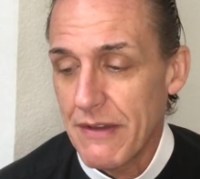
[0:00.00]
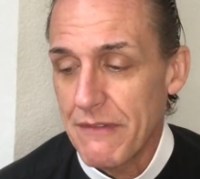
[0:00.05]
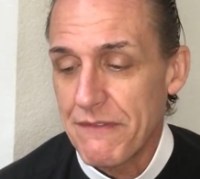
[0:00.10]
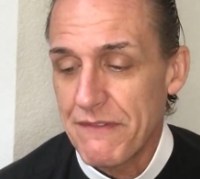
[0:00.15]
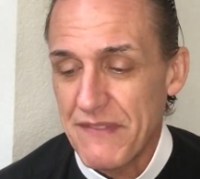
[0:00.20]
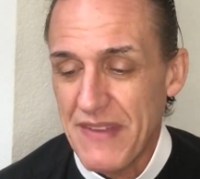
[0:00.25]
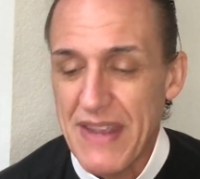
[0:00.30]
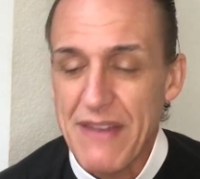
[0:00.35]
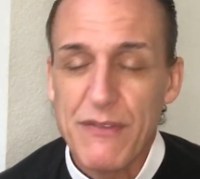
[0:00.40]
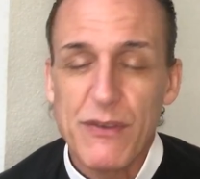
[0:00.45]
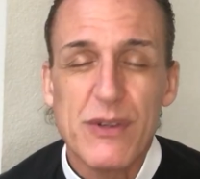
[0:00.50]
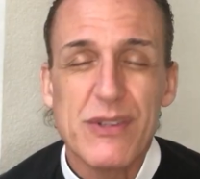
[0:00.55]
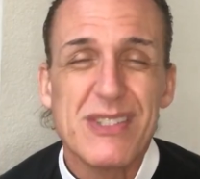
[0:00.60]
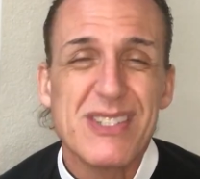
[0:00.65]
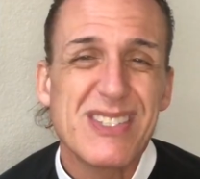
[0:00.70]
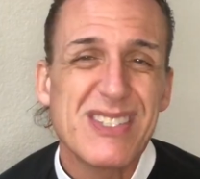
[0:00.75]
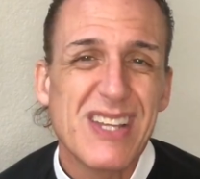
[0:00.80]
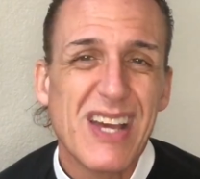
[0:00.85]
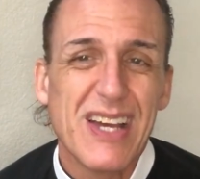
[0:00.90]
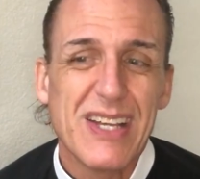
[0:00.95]
a favored
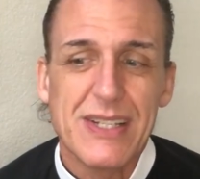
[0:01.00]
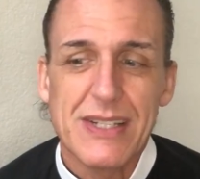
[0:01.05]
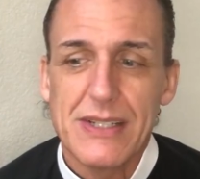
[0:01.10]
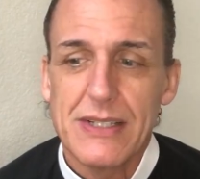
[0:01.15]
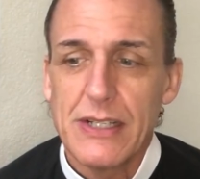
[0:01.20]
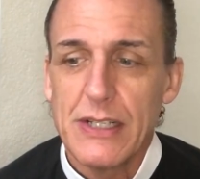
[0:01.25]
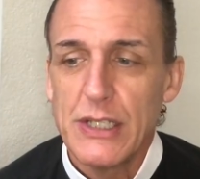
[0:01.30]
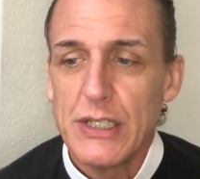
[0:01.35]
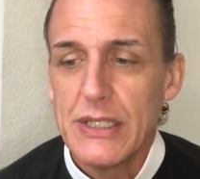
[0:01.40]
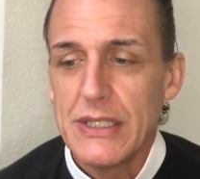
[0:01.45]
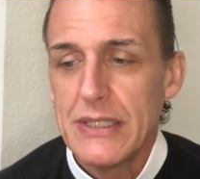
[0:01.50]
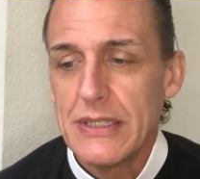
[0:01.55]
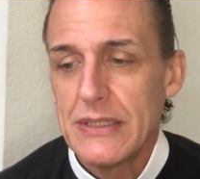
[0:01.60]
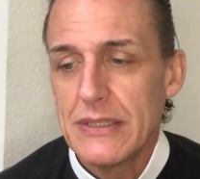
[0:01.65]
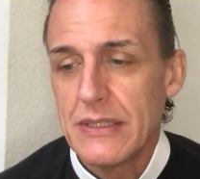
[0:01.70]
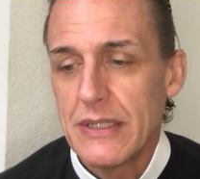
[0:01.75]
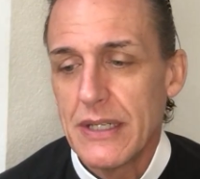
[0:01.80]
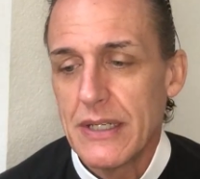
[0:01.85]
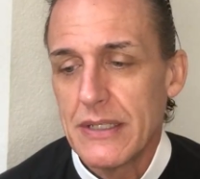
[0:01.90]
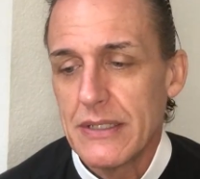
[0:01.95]
son
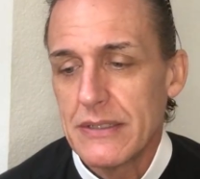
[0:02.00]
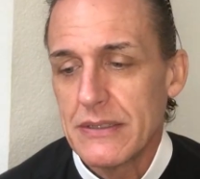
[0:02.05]
uh,